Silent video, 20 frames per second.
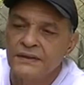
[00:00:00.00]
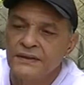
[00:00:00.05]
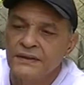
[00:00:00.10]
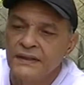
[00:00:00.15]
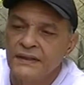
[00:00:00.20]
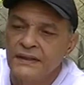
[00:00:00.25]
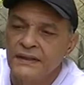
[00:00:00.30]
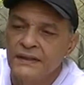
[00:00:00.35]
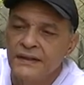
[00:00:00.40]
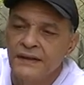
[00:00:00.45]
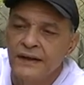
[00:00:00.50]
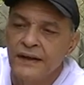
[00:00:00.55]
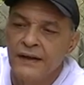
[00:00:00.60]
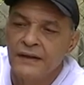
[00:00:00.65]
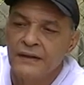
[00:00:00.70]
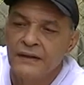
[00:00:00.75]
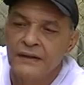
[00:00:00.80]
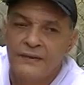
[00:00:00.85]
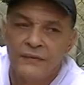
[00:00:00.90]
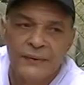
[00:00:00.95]
There
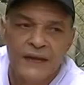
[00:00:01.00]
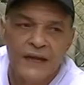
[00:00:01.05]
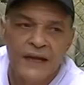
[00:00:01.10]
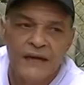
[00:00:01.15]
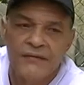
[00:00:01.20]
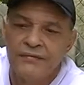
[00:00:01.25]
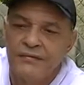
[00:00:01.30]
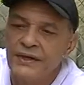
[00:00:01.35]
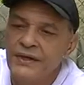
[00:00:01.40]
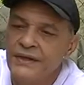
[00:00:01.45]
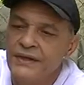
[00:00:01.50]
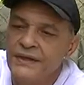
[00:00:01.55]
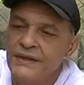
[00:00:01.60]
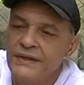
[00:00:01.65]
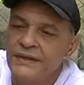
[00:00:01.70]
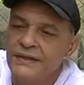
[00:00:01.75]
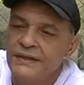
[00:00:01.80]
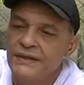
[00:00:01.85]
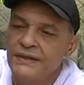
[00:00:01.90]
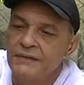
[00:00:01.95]
we have
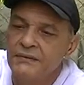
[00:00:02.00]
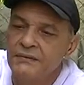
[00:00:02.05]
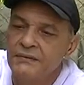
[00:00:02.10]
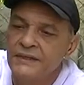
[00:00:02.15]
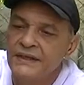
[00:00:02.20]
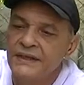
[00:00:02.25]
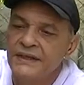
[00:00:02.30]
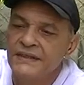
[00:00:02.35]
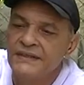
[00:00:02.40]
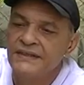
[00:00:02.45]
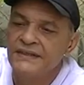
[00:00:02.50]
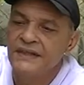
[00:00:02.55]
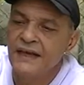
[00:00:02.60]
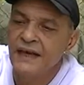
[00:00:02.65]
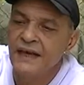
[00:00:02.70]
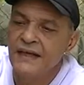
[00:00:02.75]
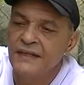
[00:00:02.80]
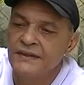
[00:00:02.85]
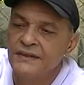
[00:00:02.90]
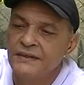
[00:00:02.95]
here the rear
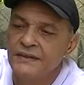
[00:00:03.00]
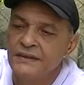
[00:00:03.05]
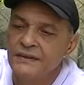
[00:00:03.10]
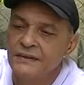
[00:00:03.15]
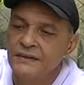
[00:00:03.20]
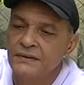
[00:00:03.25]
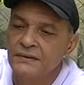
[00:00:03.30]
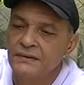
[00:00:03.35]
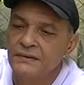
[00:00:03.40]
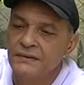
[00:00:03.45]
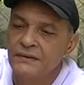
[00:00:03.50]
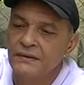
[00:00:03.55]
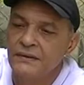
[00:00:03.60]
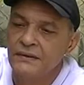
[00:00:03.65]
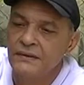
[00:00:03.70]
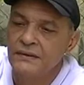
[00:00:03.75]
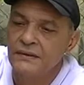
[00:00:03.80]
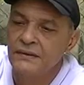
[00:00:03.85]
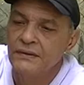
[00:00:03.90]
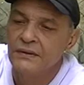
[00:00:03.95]
side
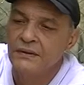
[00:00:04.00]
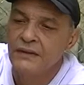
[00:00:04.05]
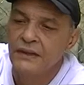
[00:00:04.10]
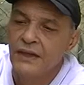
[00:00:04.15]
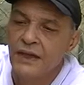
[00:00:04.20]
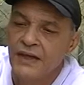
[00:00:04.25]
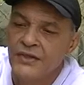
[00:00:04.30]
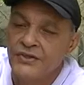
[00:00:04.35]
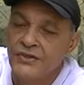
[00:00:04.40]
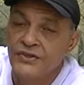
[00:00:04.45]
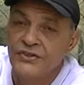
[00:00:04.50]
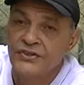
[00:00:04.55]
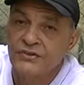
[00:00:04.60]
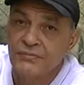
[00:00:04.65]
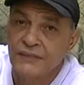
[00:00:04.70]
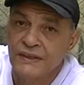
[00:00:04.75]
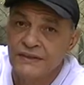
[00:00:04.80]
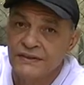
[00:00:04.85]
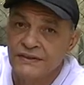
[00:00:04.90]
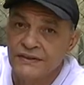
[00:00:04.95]

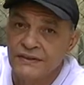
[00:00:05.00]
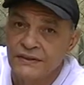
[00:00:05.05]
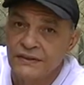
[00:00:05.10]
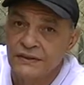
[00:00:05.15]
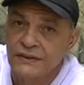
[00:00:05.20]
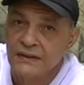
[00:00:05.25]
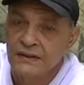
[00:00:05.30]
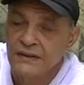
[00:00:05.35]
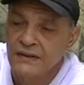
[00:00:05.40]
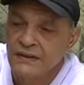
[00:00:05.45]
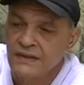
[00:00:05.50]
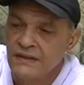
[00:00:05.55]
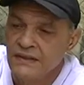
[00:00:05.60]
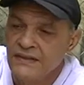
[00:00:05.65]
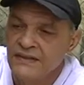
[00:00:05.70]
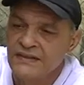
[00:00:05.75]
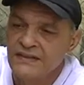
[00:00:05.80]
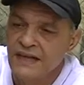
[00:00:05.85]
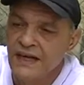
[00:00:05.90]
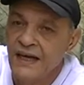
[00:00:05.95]
adjustments
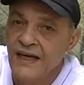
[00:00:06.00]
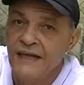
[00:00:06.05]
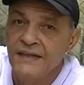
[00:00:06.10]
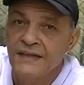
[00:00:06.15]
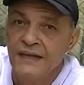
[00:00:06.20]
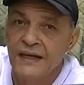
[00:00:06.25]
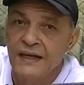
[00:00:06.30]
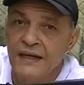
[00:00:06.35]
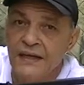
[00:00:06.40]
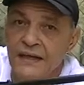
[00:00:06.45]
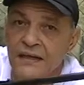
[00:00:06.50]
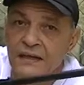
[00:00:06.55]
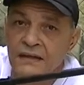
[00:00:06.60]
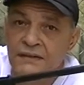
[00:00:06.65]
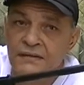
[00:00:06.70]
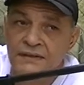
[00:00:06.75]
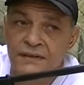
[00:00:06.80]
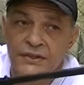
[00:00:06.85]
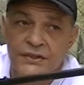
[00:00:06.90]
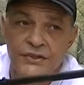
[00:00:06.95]
inside and
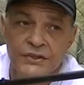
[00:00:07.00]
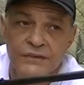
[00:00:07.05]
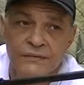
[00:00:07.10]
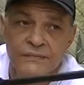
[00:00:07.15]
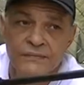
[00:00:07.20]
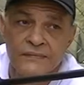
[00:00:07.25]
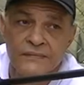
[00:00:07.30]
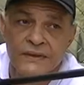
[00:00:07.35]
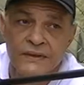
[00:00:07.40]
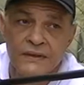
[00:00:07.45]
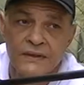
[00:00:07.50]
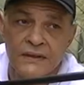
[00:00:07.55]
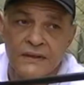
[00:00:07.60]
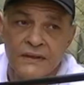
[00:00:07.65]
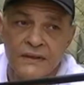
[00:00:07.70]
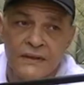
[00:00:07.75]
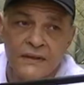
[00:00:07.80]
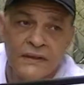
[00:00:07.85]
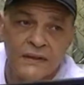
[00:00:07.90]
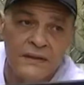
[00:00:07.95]
elevation.
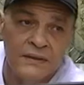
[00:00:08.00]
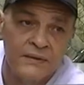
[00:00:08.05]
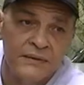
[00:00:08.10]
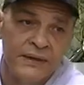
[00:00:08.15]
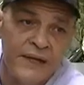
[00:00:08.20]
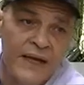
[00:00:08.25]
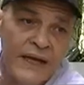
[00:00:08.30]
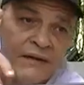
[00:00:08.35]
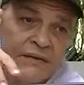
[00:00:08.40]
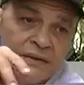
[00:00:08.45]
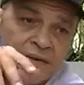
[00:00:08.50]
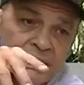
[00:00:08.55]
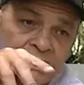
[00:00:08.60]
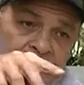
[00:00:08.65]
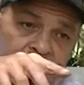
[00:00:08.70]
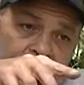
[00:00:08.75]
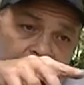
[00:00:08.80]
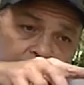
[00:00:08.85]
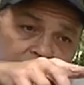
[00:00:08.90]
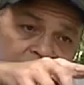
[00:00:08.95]
We have the
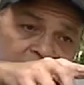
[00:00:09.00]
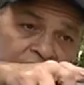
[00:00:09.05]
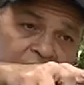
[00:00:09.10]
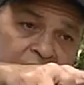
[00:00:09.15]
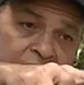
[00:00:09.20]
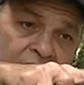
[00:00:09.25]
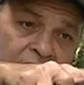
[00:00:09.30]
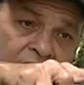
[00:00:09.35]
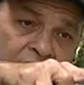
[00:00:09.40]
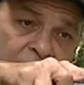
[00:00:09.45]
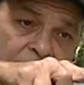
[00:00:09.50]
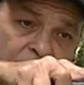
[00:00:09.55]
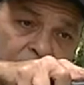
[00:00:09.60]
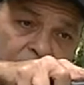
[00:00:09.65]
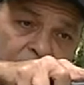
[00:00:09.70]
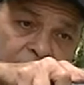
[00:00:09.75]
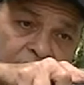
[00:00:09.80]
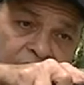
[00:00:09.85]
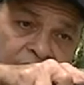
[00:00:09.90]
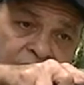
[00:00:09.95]
front side
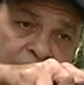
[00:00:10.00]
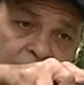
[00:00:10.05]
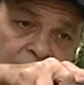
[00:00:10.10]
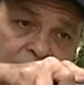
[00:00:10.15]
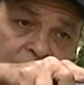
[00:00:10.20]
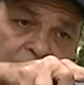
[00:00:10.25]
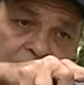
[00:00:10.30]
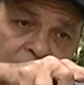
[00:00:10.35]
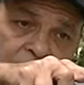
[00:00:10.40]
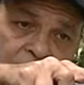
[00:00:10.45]
with fiber